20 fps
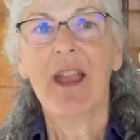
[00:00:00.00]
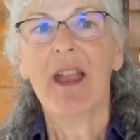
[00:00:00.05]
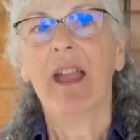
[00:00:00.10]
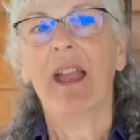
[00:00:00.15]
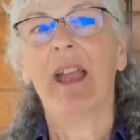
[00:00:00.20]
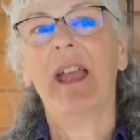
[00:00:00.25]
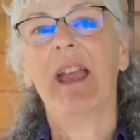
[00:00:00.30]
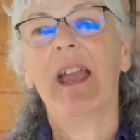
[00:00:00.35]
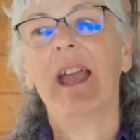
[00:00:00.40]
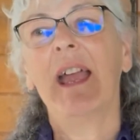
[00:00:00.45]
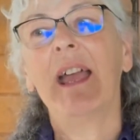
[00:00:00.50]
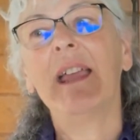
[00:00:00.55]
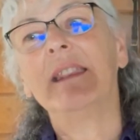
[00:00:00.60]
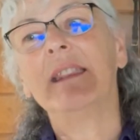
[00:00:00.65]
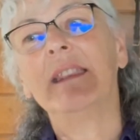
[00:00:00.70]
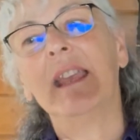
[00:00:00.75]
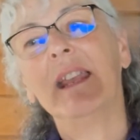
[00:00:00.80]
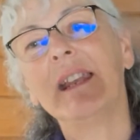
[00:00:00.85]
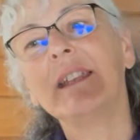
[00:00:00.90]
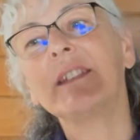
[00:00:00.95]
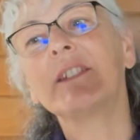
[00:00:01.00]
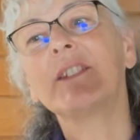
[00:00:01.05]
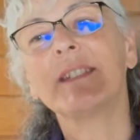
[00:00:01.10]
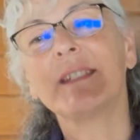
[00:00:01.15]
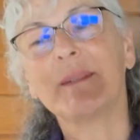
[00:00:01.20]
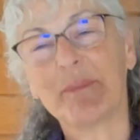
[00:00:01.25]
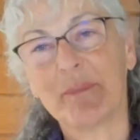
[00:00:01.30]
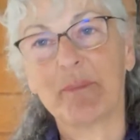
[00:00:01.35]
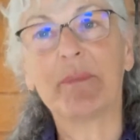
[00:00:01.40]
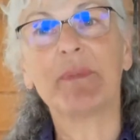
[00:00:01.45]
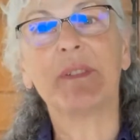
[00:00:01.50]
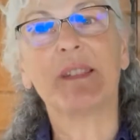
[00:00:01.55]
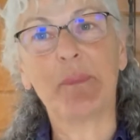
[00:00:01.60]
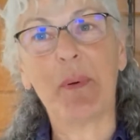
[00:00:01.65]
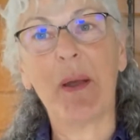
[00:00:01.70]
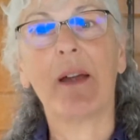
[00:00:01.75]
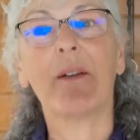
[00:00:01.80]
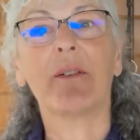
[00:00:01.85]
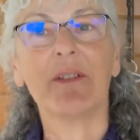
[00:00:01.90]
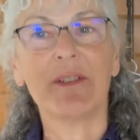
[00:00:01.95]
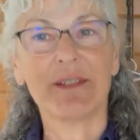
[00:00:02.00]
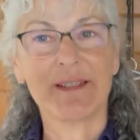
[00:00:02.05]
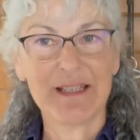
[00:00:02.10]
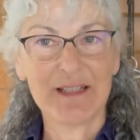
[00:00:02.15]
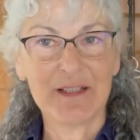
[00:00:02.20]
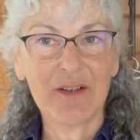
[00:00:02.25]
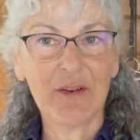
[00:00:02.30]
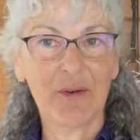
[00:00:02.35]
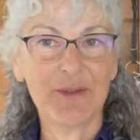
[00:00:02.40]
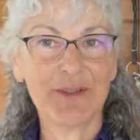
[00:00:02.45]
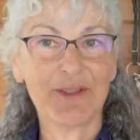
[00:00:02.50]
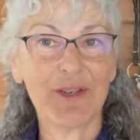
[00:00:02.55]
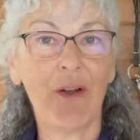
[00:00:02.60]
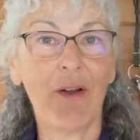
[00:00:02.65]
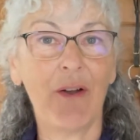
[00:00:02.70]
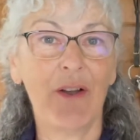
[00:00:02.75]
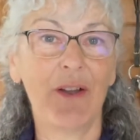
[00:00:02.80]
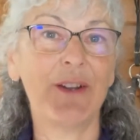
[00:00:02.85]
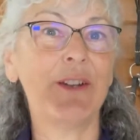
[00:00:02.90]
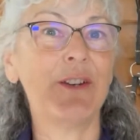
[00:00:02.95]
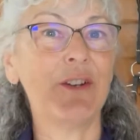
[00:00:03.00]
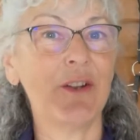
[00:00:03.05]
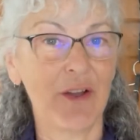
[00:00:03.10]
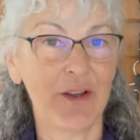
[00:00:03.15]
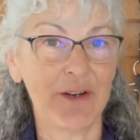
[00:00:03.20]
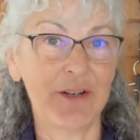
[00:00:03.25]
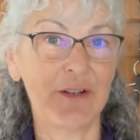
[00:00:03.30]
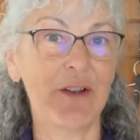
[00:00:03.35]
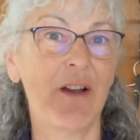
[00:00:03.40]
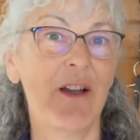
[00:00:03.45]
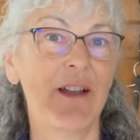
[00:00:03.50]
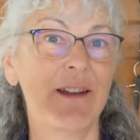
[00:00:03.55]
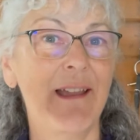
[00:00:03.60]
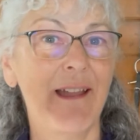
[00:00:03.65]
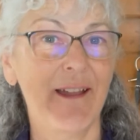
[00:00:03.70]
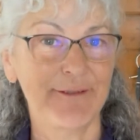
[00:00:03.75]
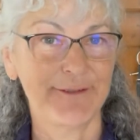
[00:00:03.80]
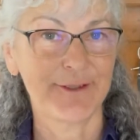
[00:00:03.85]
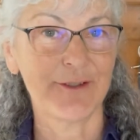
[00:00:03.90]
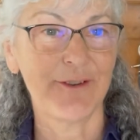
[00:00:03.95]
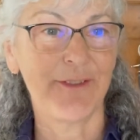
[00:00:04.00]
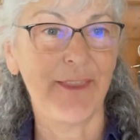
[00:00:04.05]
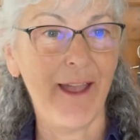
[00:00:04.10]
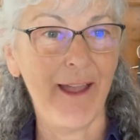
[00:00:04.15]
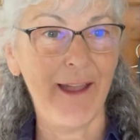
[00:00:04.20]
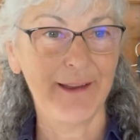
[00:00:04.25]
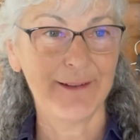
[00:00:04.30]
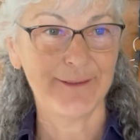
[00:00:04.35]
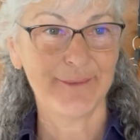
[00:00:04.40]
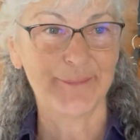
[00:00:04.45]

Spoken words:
and then it just spirals and goes on and on and on after that.